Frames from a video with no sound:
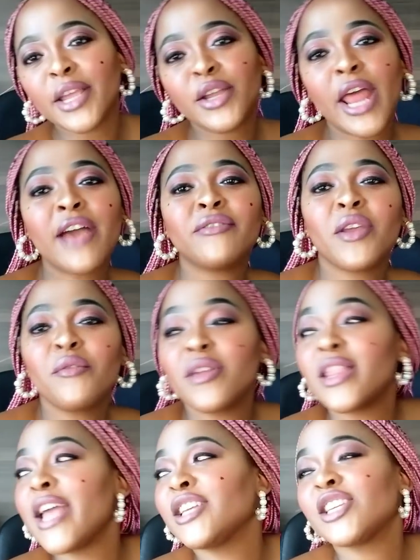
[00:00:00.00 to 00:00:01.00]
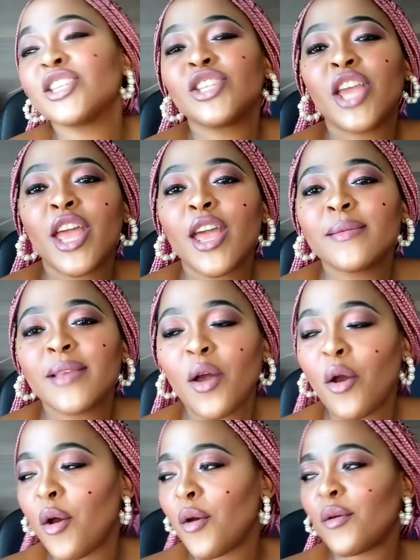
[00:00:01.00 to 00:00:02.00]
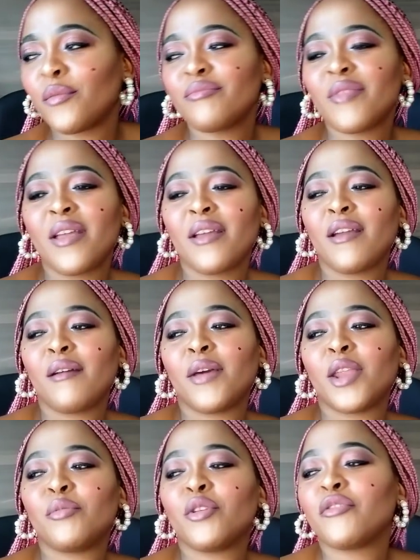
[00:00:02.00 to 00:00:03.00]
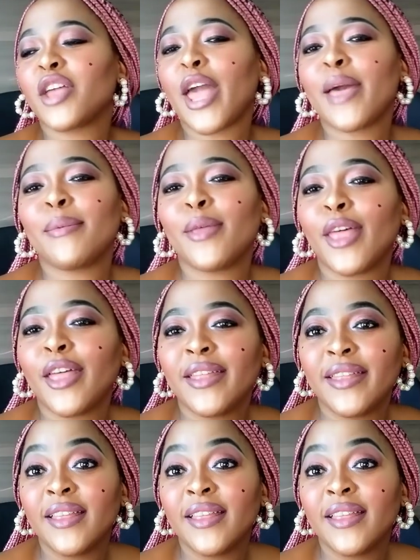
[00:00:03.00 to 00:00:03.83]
they could have their relationships. Oh, what a beautiful couple.